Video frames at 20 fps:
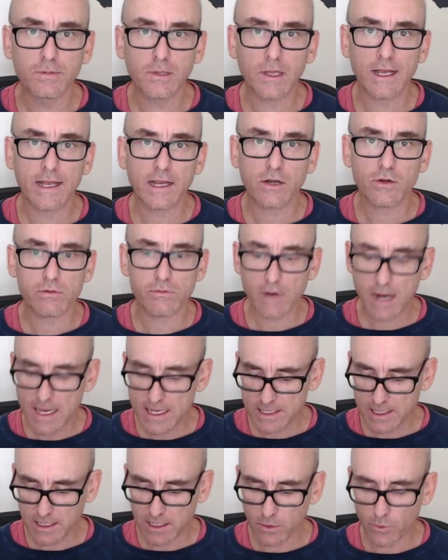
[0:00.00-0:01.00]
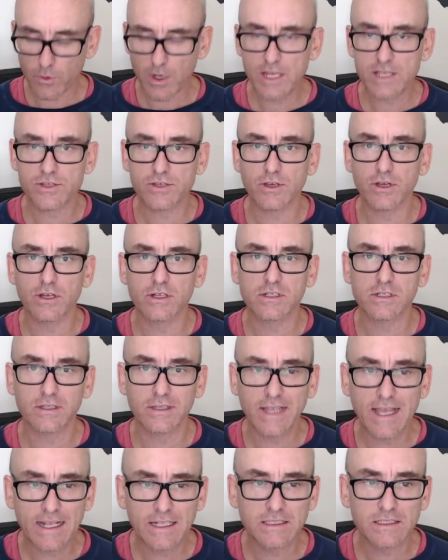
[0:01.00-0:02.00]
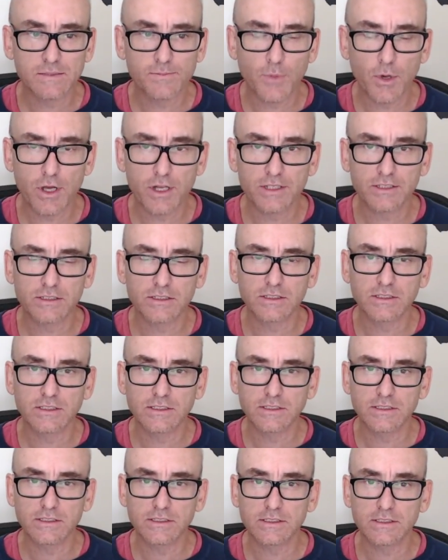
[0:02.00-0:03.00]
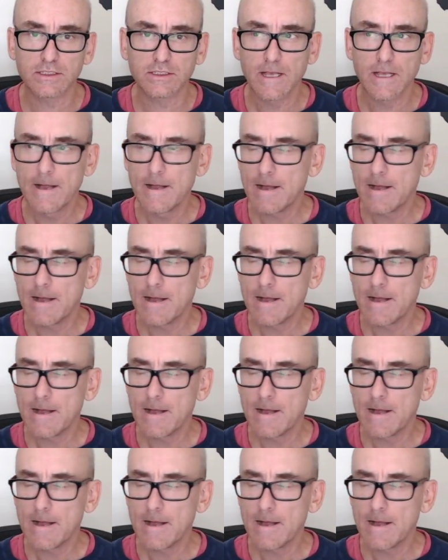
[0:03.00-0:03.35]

like crazy to research lens purchases,